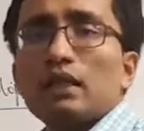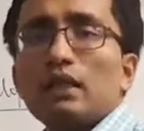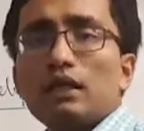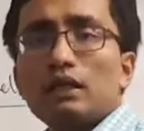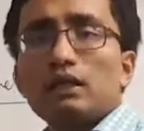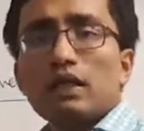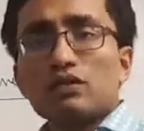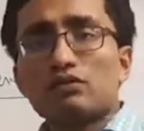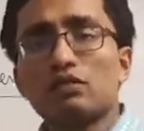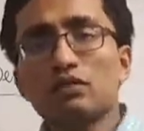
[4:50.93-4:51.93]
in
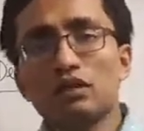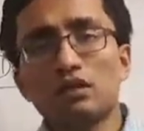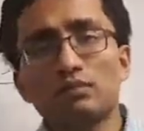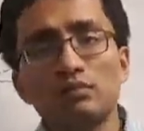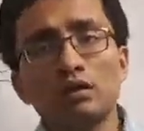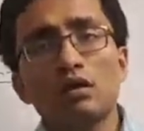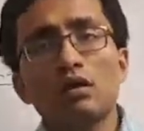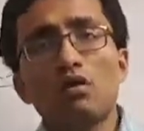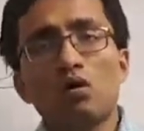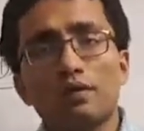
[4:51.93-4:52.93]
national income
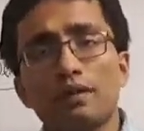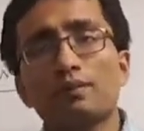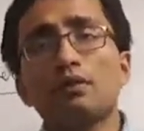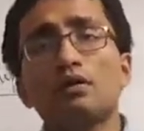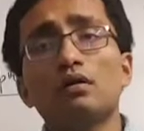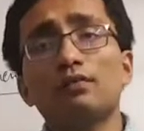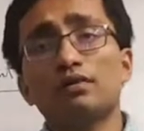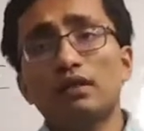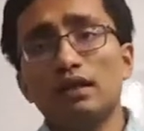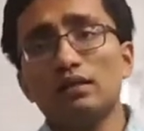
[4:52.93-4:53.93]
over a period of
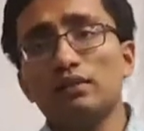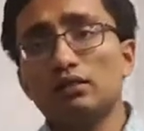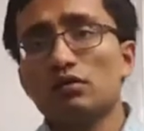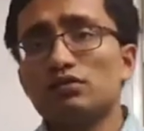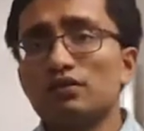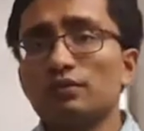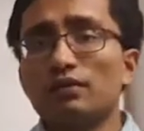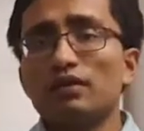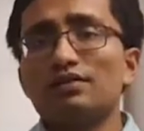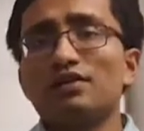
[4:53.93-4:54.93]
time at constant
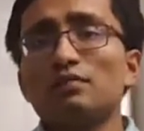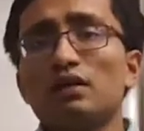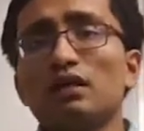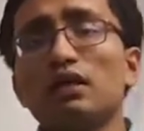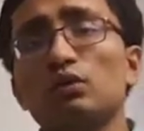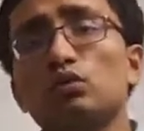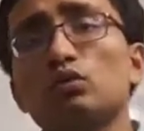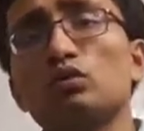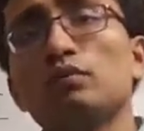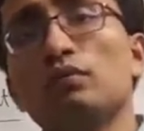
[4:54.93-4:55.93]
prices, but it
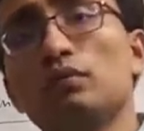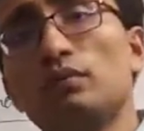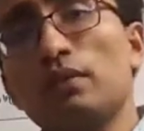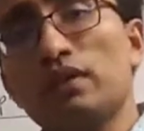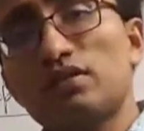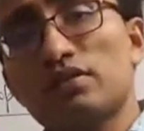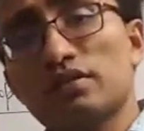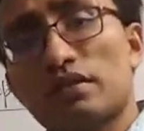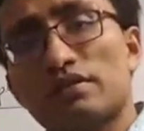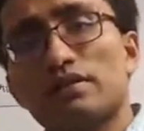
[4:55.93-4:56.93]
should be
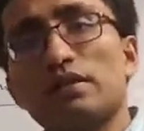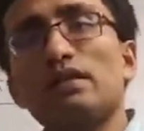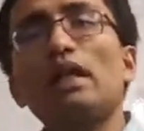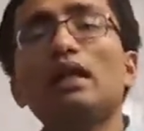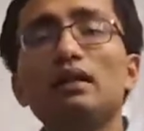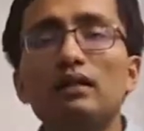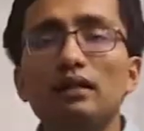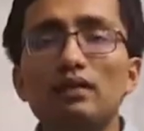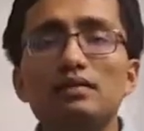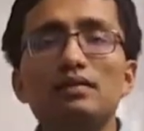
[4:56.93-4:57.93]
sustained
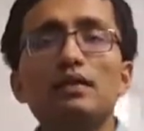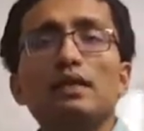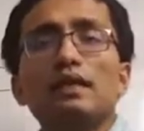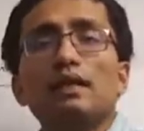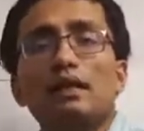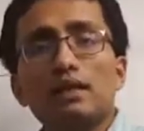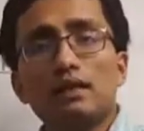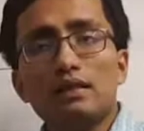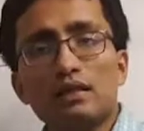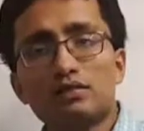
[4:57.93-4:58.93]
increase
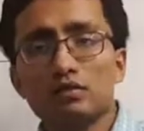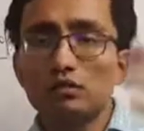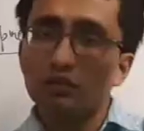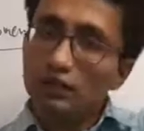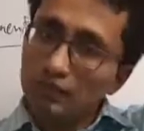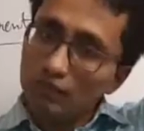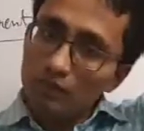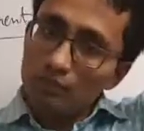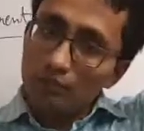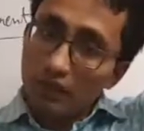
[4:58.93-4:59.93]
in national
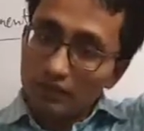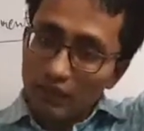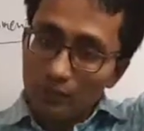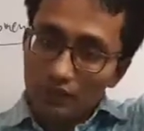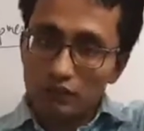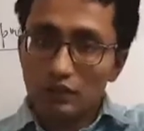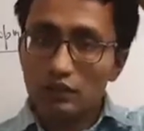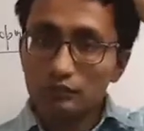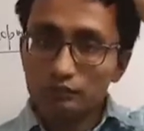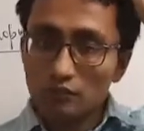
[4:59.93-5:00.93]
income per
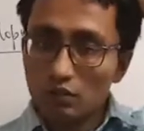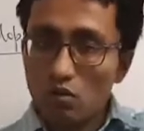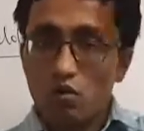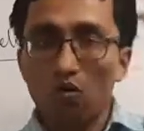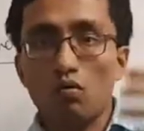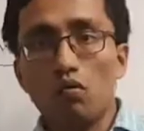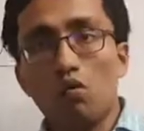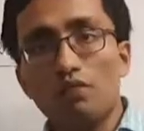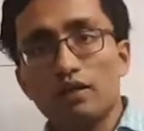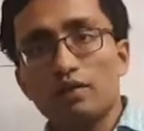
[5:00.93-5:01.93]
capita
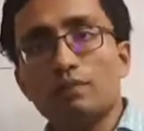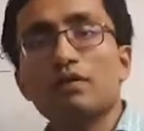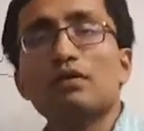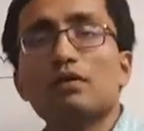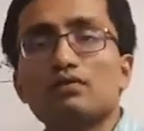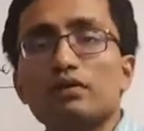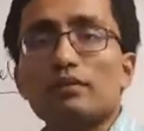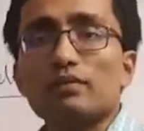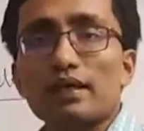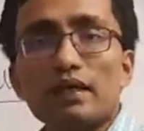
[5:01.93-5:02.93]
over a period of
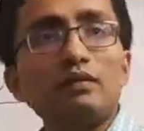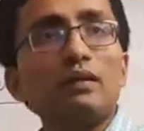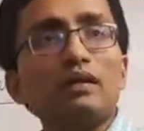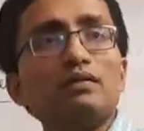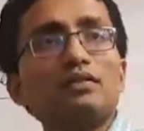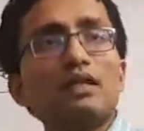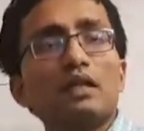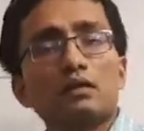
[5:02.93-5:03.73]
time. That means